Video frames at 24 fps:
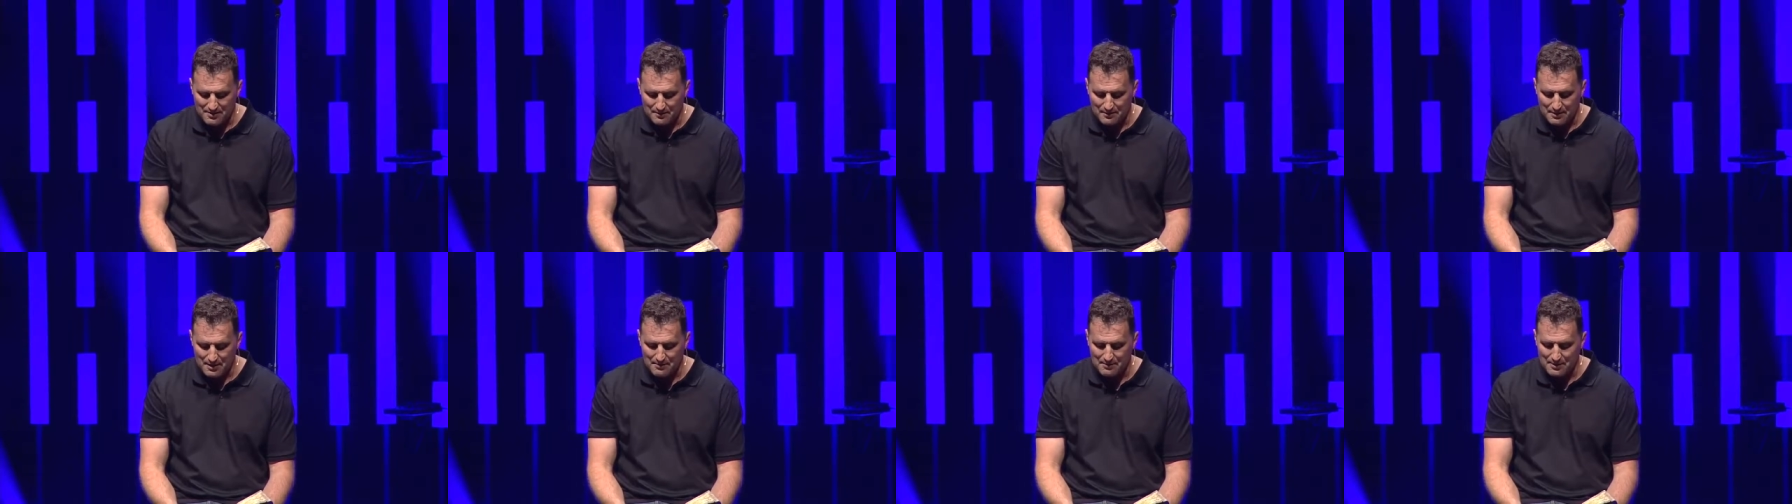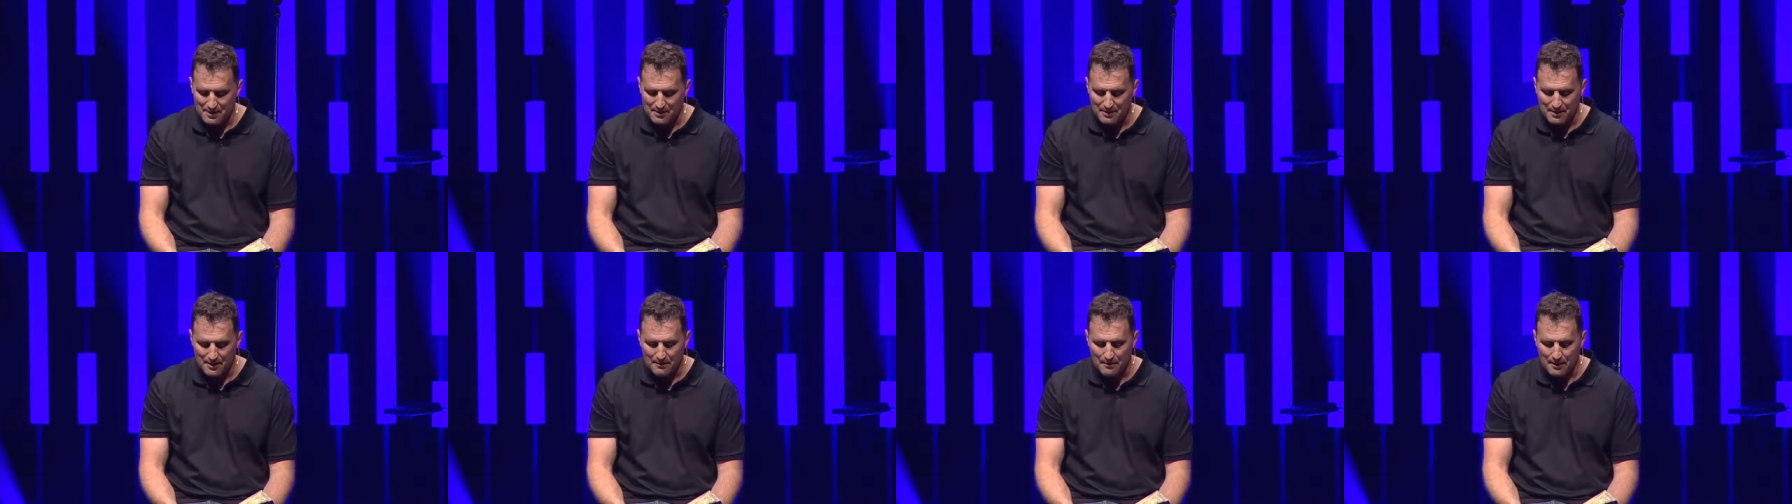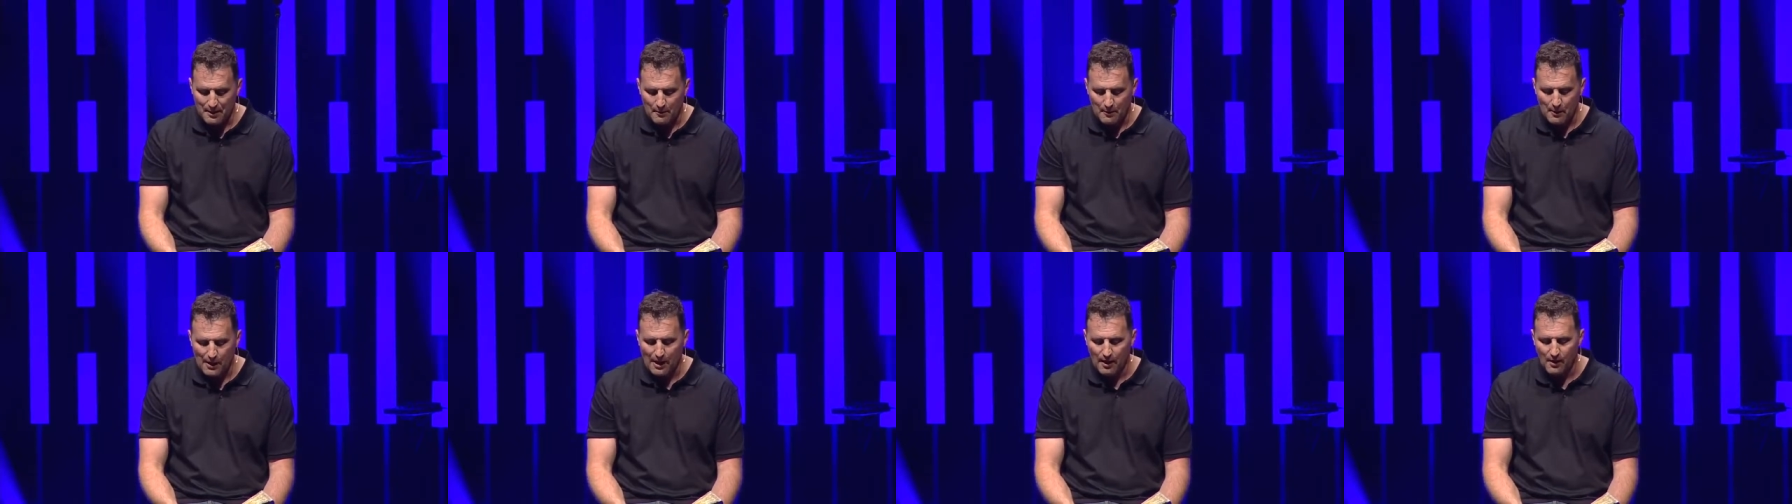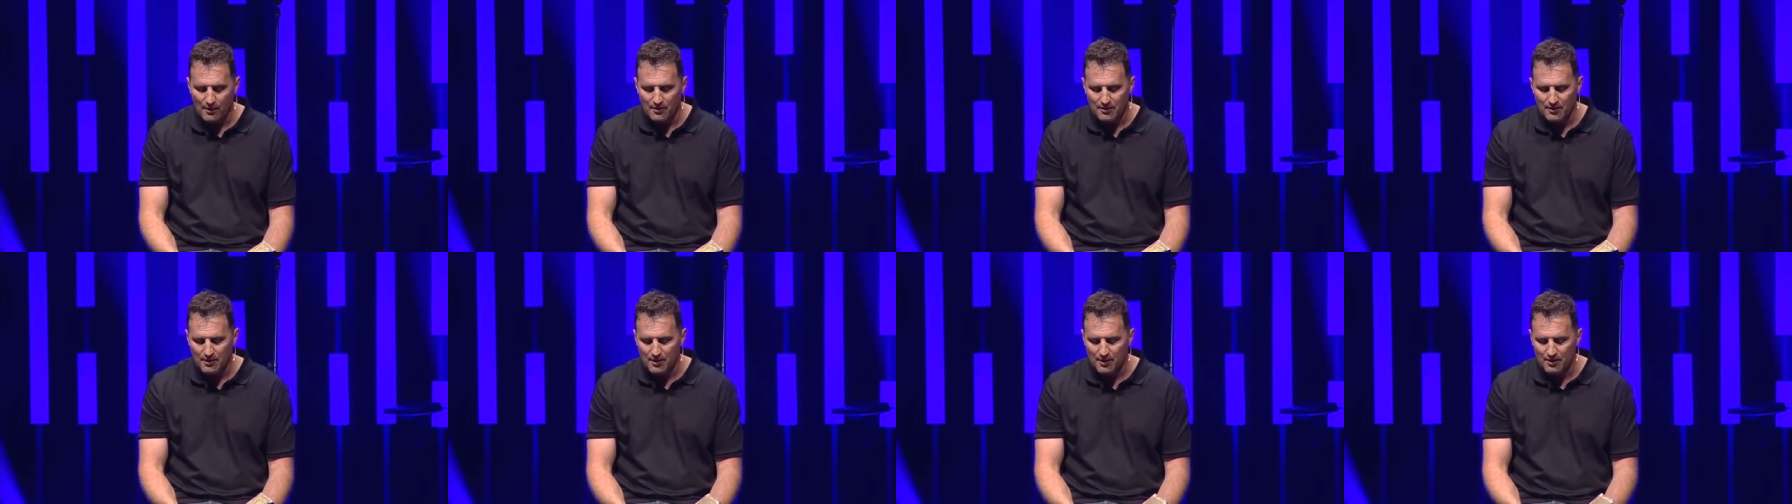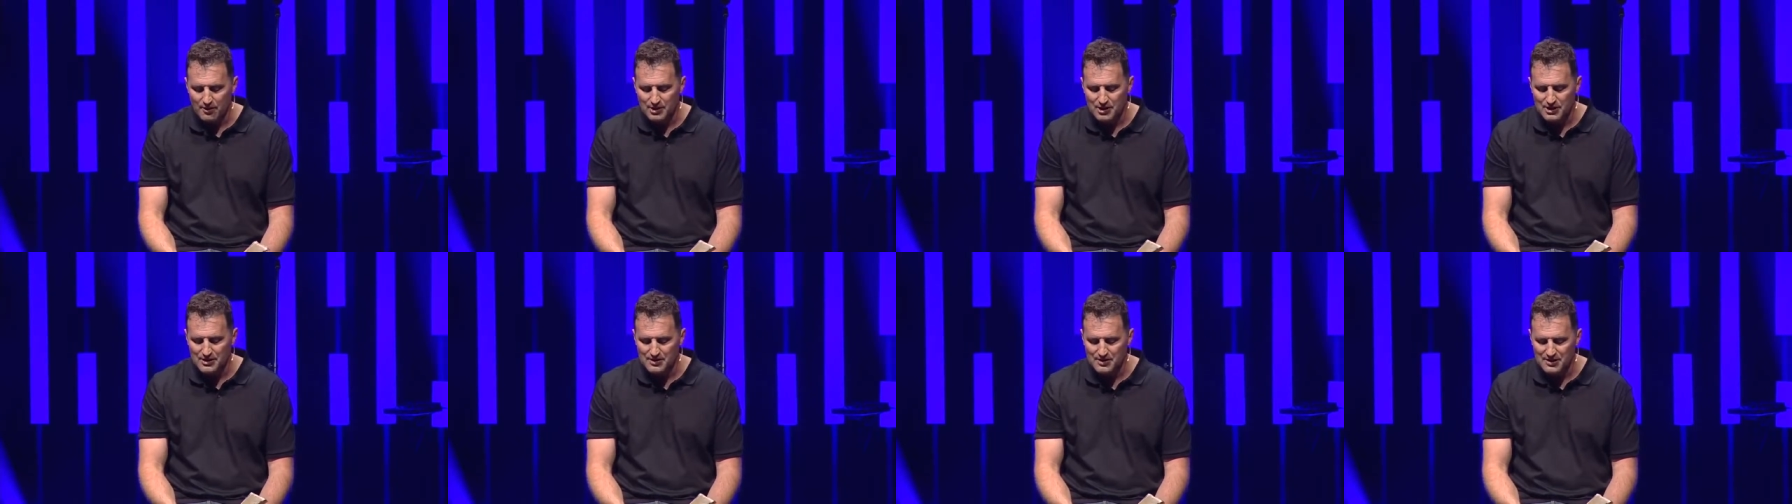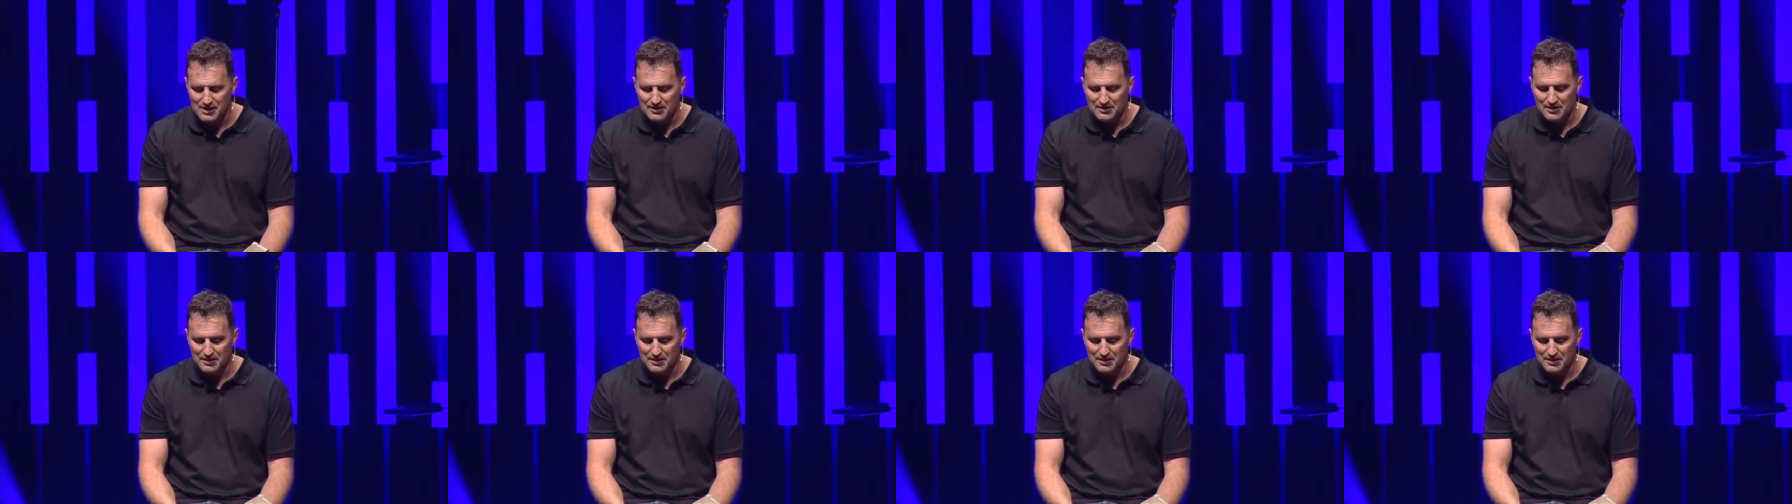sometimes I think, like, wow, you know, Jesus,